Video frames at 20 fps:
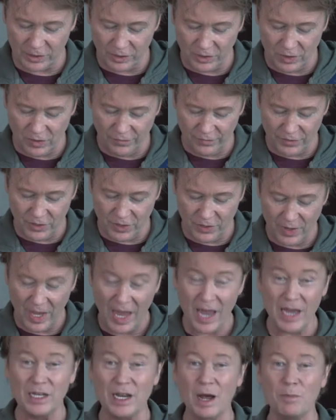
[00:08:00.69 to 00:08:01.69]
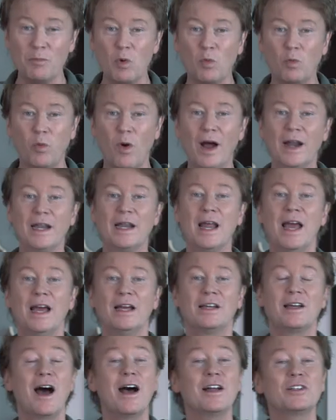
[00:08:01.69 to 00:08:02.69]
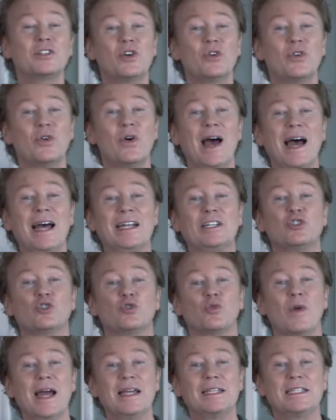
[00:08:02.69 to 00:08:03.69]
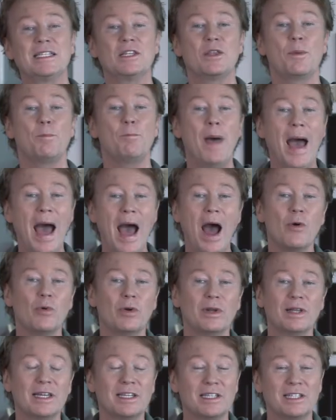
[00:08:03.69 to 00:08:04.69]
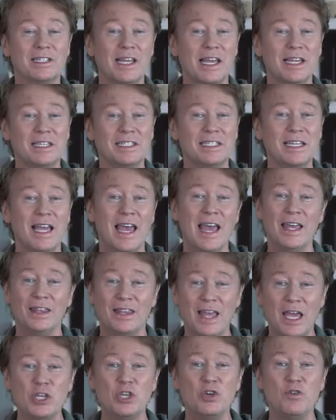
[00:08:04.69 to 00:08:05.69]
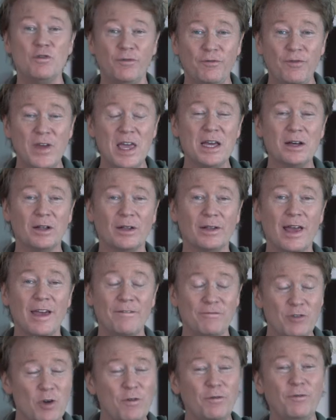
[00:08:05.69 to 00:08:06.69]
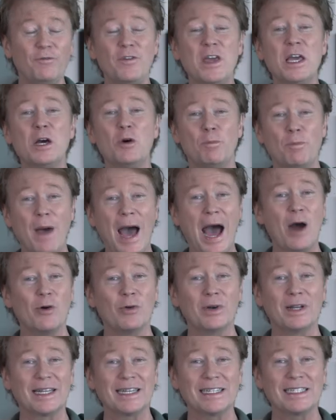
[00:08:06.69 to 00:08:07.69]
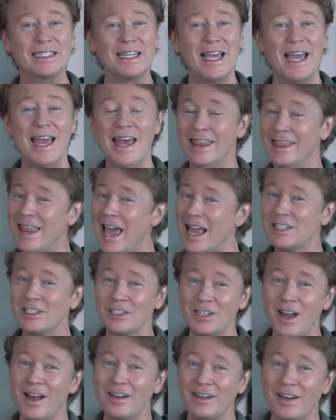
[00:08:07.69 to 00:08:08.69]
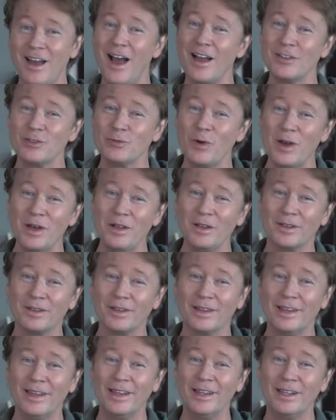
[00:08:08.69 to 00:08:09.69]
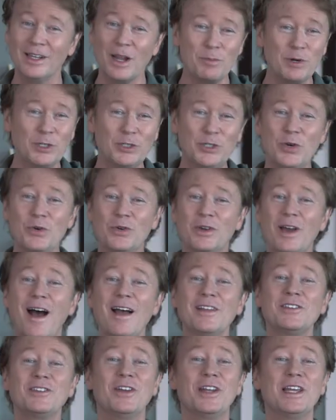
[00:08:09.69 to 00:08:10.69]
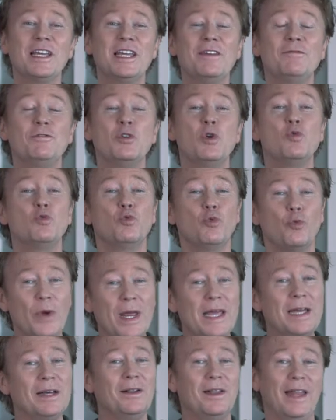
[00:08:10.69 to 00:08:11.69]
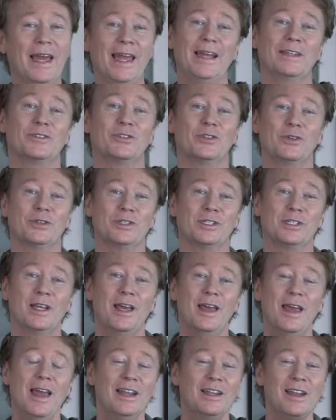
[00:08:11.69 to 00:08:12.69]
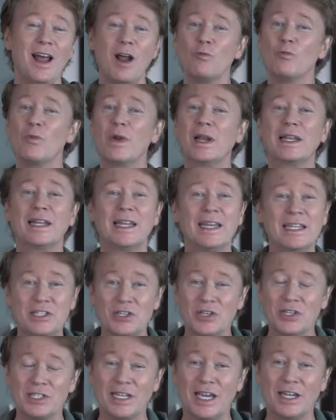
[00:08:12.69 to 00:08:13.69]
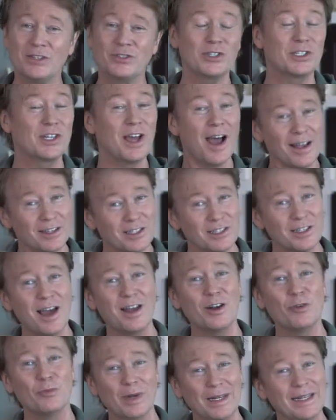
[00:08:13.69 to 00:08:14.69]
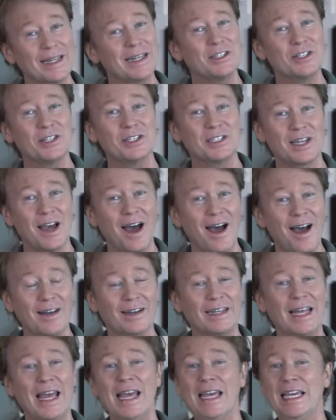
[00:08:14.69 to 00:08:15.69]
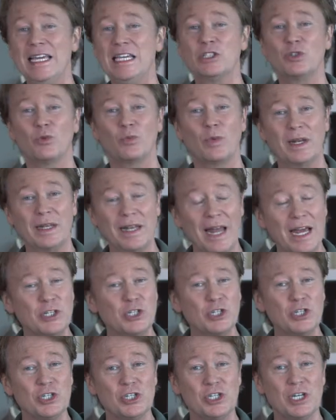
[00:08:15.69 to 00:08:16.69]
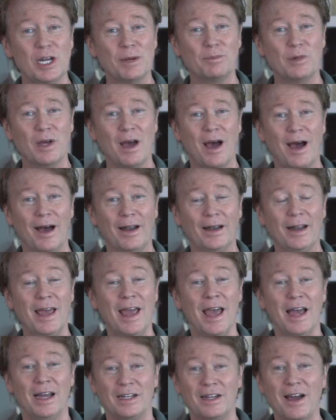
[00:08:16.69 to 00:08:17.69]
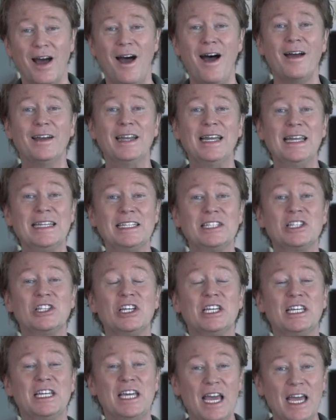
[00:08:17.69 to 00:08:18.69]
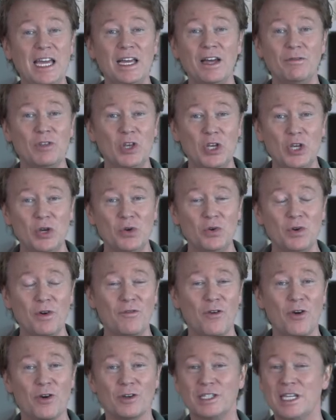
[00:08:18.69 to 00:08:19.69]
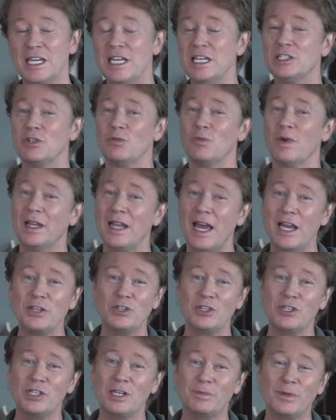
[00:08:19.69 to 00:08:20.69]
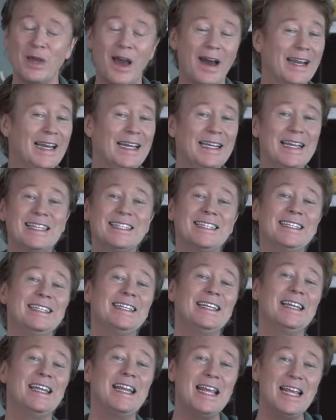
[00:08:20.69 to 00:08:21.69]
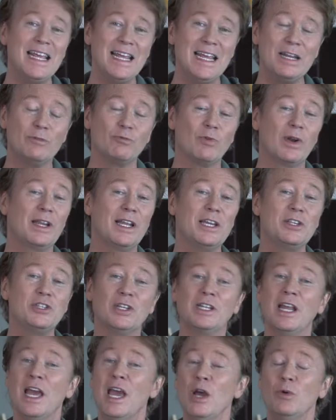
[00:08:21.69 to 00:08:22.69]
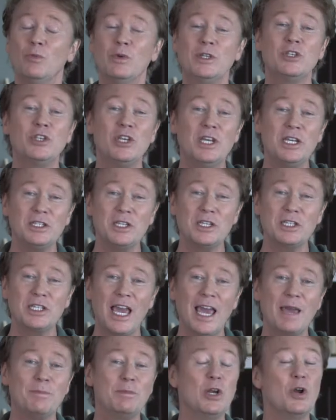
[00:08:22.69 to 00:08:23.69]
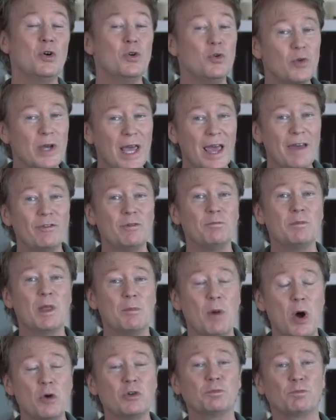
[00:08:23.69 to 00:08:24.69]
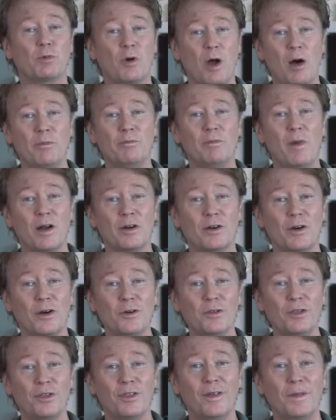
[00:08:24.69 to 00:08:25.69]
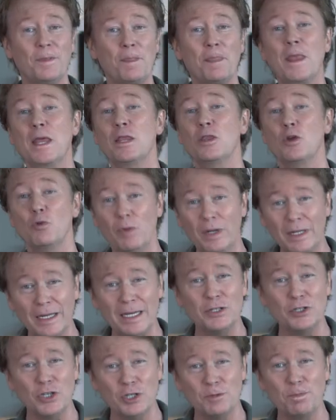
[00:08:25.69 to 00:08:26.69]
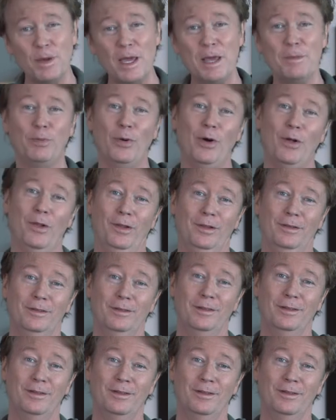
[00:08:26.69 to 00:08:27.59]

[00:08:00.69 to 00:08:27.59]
to do for you. Number one, God's going to address the powerlessness that you feel. If you feel powerless, that's not God's will. Number two, God's going to give you real answers, not religious answers. God's not a religious God. He's a relationship God. God is the King of the universe. He's a relationship God. He doesn't need religion. When Jesus came, you know who gave Him the most problem on earth? The religious people.